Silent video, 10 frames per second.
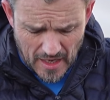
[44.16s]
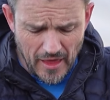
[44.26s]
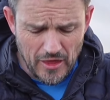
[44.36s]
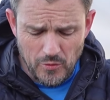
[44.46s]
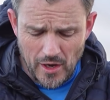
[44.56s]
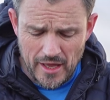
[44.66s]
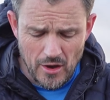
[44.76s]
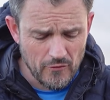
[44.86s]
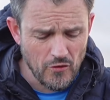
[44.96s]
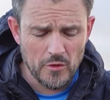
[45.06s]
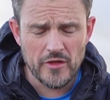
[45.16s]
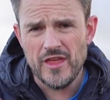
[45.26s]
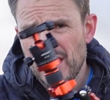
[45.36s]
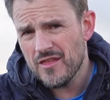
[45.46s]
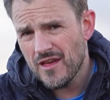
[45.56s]
That's why now I've got one of
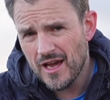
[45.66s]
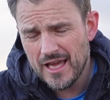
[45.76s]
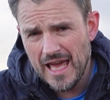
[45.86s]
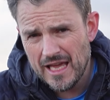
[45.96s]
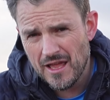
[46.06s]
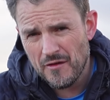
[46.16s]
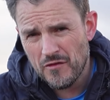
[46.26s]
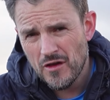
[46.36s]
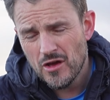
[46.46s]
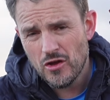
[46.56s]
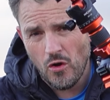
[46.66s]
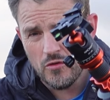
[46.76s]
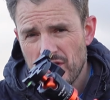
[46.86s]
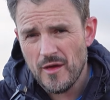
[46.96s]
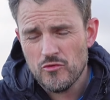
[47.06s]
these, a K&F
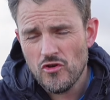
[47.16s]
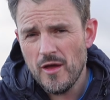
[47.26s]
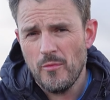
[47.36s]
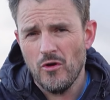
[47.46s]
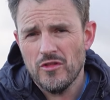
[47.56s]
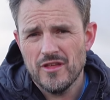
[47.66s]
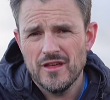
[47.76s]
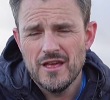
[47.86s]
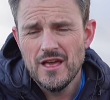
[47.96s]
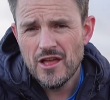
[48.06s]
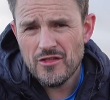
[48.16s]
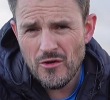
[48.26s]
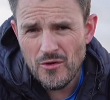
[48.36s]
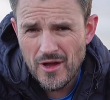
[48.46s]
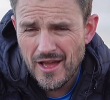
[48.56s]
concept tripod.
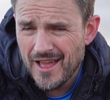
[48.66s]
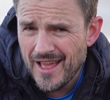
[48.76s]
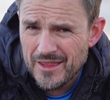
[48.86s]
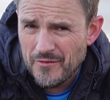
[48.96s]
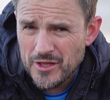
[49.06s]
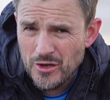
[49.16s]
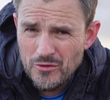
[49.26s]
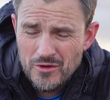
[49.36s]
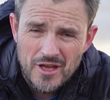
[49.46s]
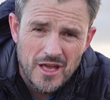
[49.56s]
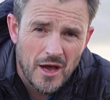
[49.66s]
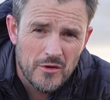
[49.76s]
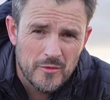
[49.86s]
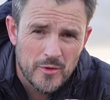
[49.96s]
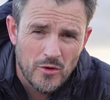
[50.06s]
So in the video, I'm
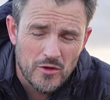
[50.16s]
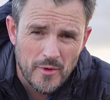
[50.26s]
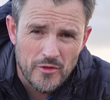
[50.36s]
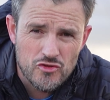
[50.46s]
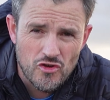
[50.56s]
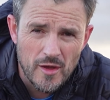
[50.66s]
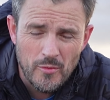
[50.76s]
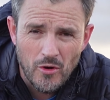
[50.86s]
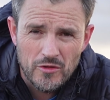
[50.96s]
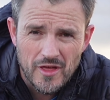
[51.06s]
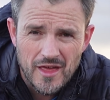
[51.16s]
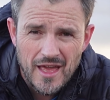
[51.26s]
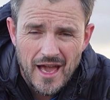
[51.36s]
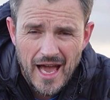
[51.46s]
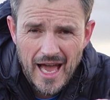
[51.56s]
going to be talking about the tripod
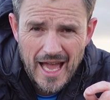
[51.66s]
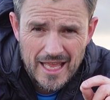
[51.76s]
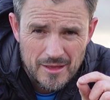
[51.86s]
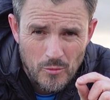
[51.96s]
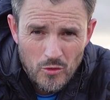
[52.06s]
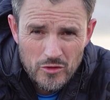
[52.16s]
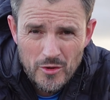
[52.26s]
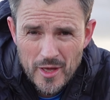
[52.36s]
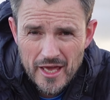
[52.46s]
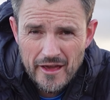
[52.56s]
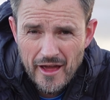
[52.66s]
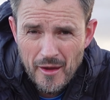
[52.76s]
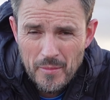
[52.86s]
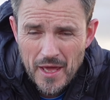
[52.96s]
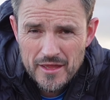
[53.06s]
and I'm also here
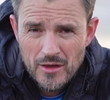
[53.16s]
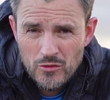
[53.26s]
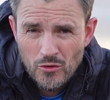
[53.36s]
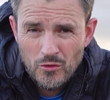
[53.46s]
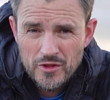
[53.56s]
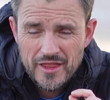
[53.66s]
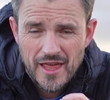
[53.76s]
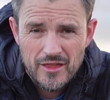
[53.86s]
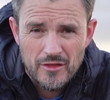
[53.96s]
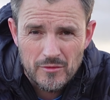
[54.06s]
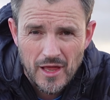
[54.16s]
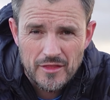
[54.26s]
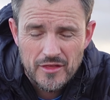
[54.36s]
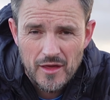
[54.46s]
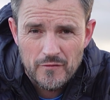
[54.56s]
at Beardown Tor to take some
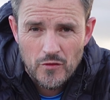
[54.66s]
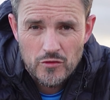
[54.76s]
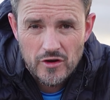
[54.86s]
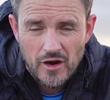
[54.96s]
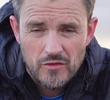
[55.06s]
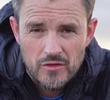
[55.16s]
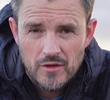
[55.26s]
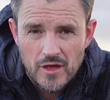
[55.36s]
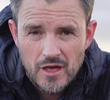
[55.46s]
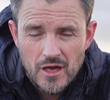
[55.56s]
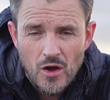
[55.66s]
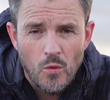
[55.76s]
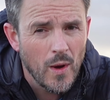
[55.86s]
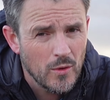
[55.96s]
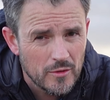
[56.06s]
landscape photographs.
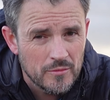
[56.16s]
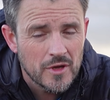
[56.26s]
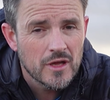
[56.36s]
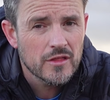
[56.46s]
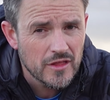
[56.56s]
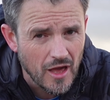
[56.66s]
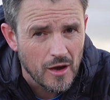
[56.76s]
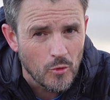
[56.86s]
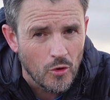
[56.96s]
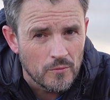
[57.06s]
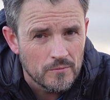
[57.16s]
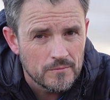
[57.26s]
Welcome to Dartmoor.